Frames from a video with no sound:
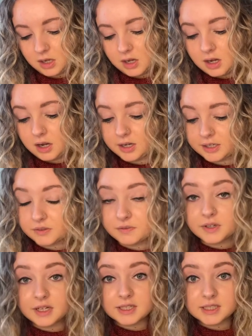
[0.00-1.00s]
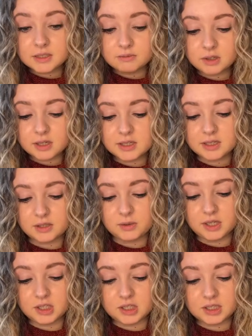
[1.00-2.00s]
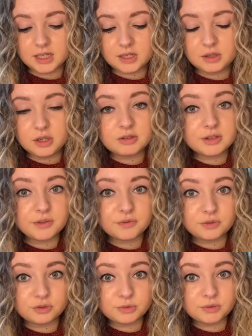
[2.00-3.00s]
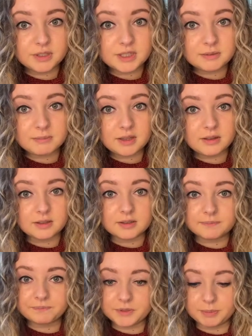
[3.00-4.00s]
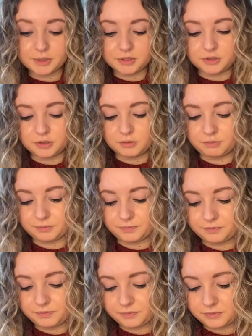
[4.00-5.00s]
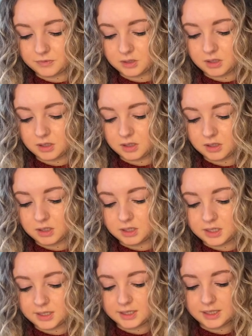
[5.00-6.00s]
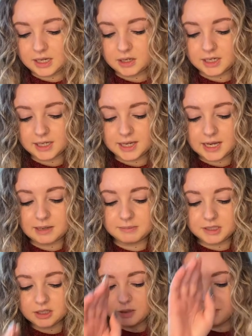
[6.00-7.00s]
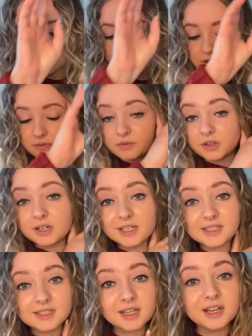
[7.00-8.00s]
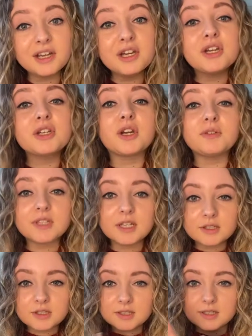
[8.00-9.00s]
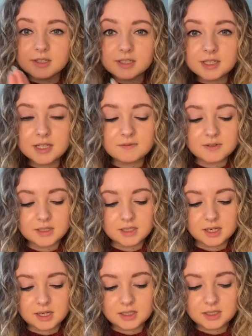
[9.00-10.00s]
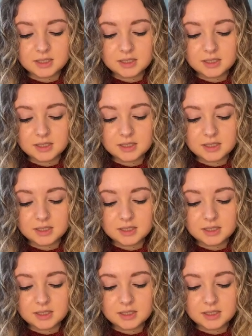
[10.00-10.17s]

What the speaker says: I can firstly write the question out using the formal written method, the bus stop. I can calculate how many times the divisor goes into the dividend,